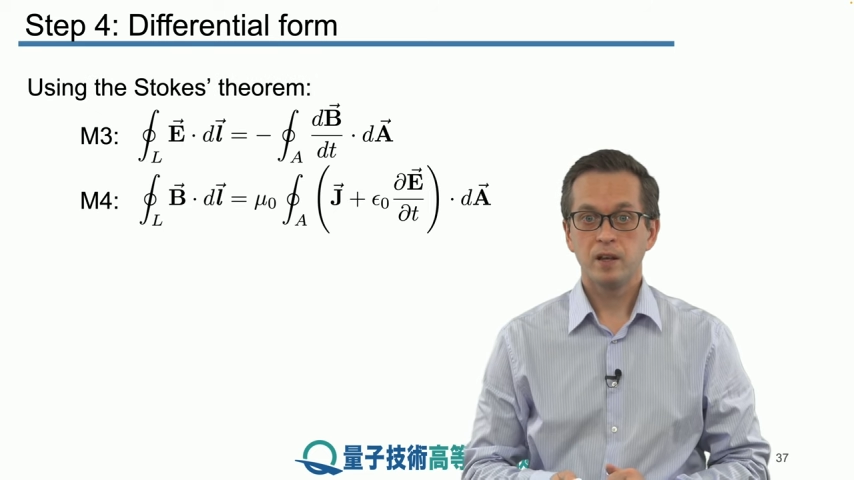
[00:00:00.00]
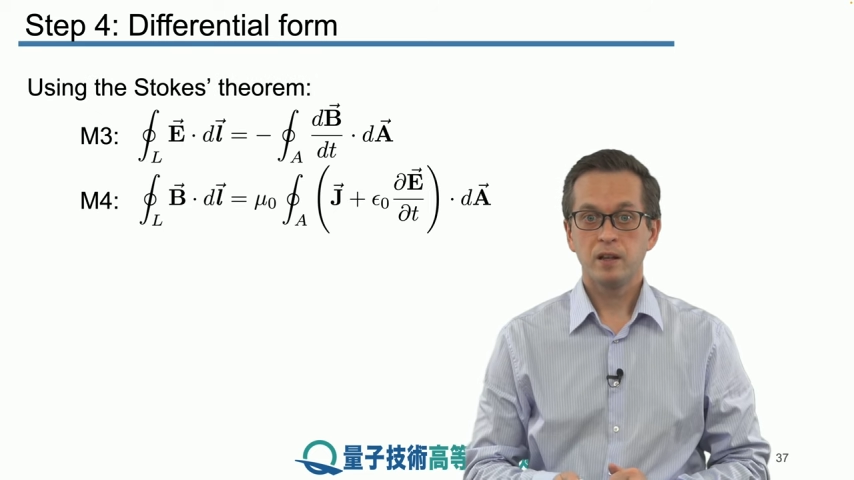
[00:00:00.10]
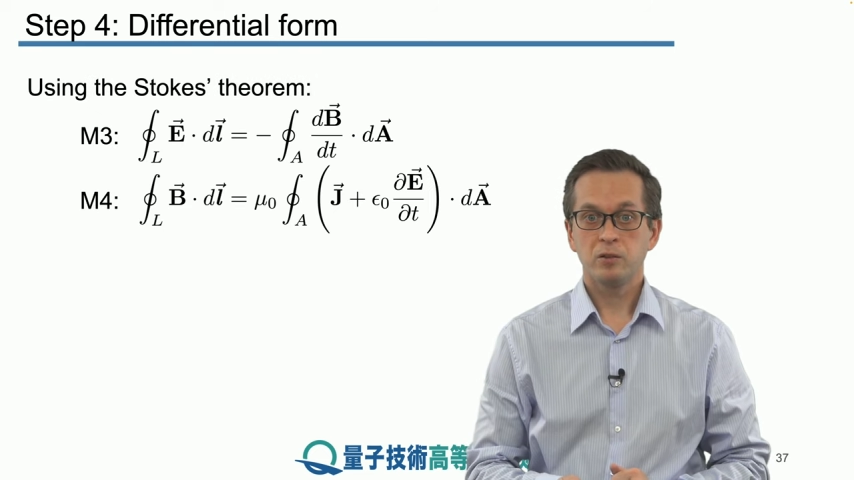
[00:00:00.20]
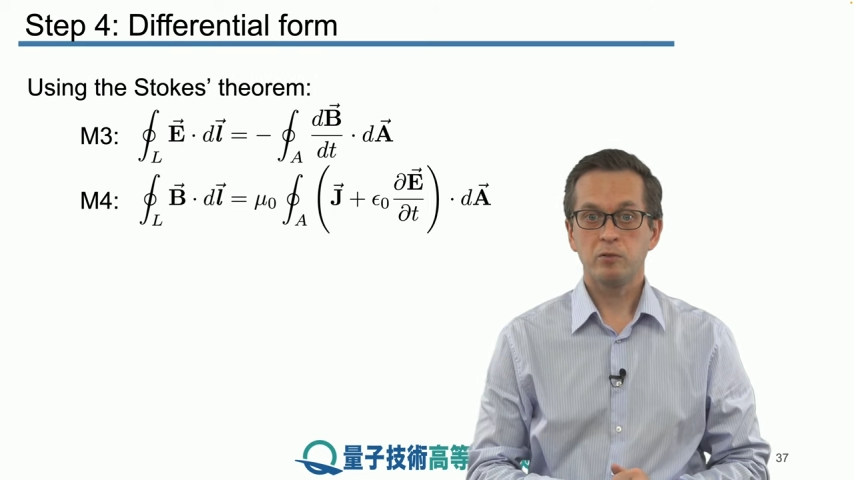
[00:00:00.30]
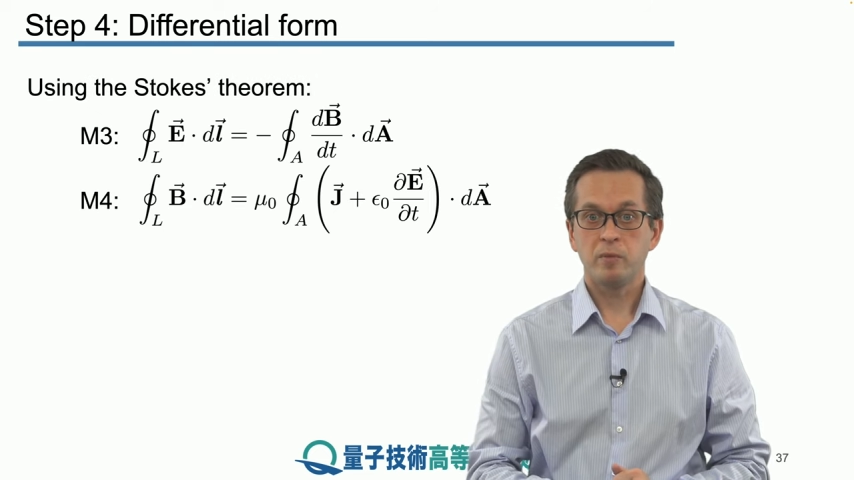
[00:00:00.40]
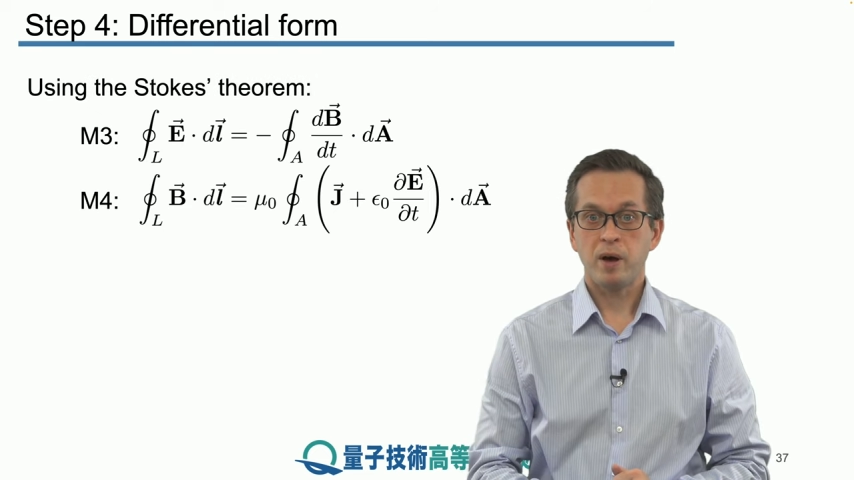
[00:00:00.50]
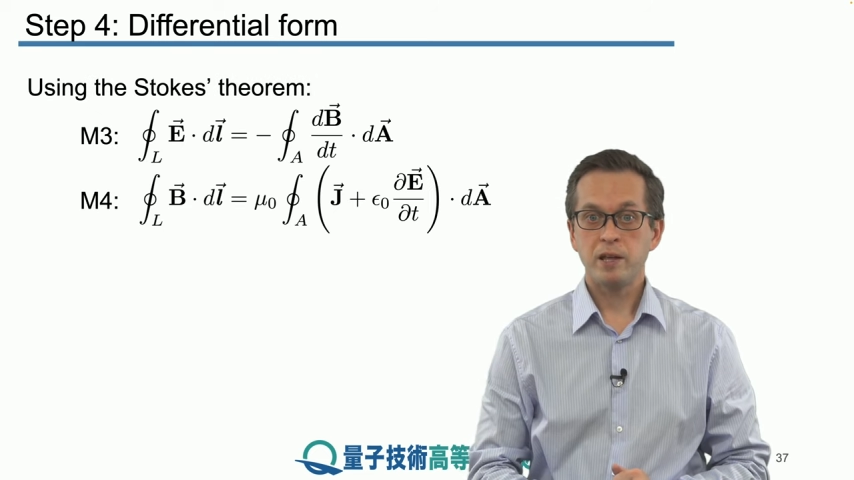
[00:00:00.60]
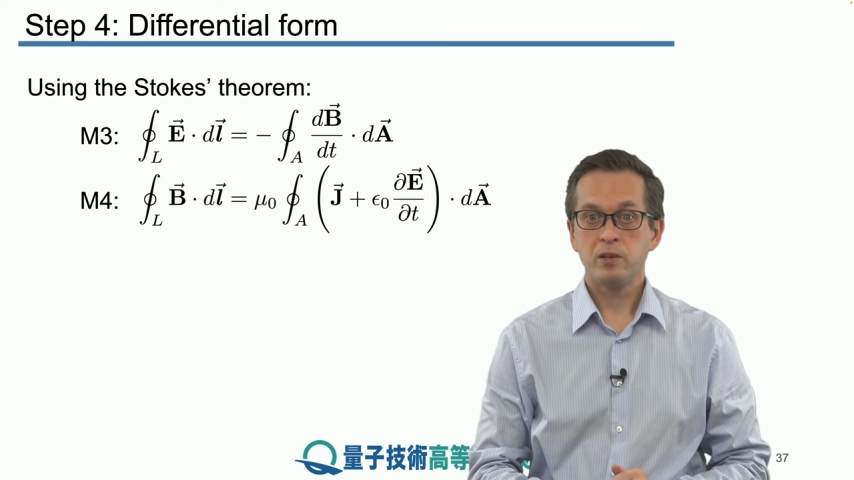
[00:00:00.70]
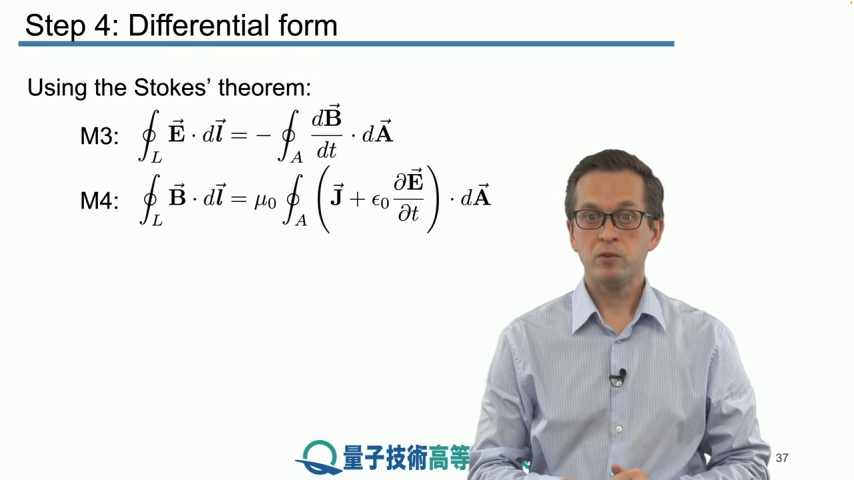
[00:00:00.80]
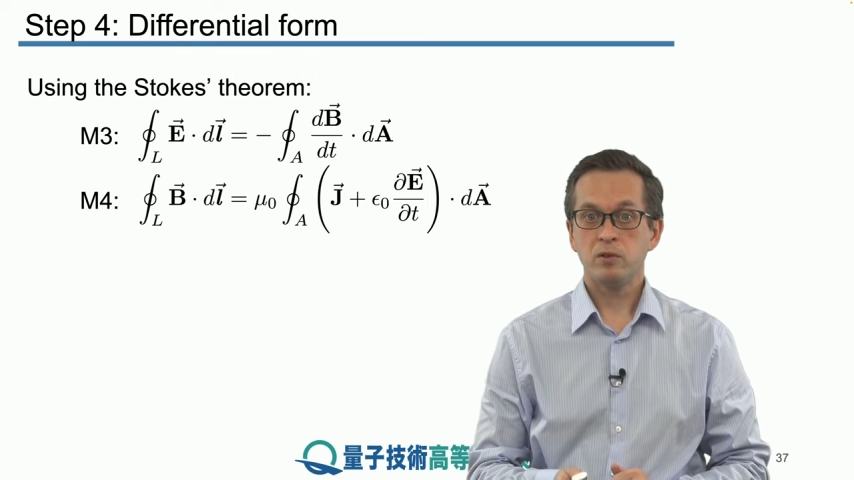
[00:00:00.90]
To
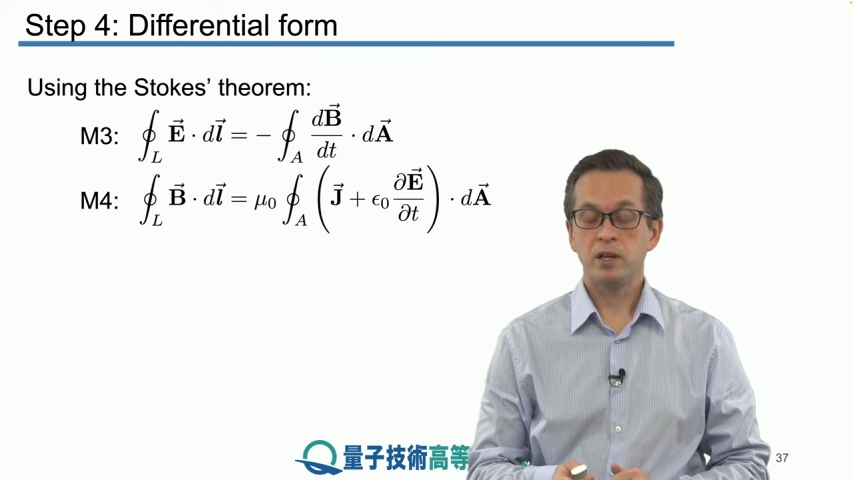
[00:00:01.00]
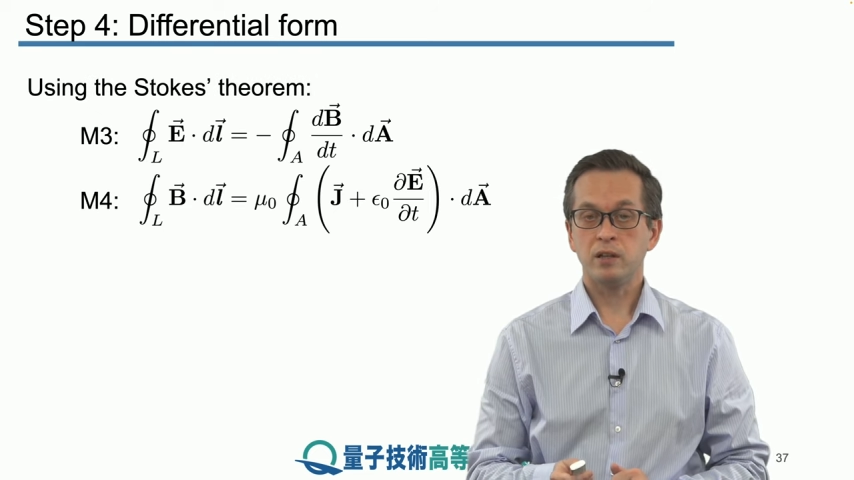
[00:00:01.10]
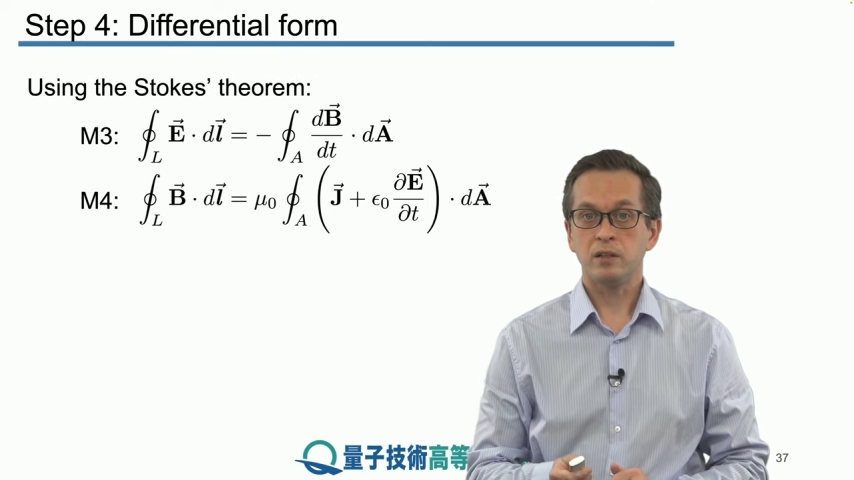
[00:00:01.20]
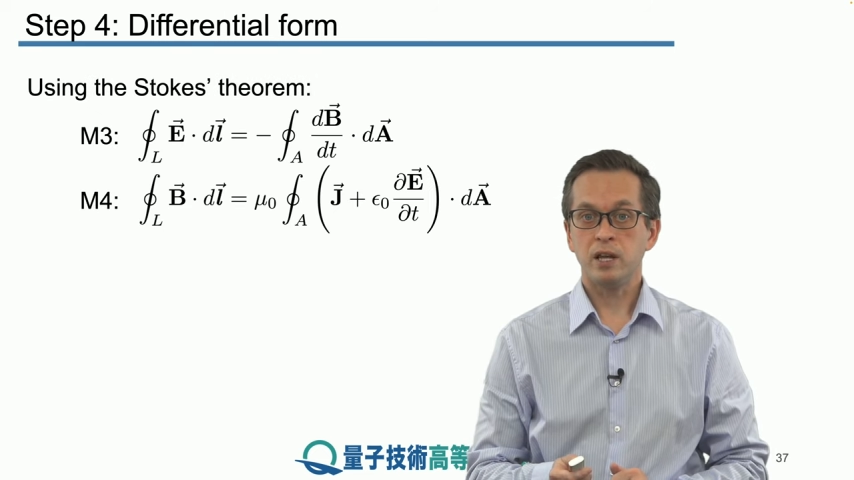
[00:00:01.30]
remind you, in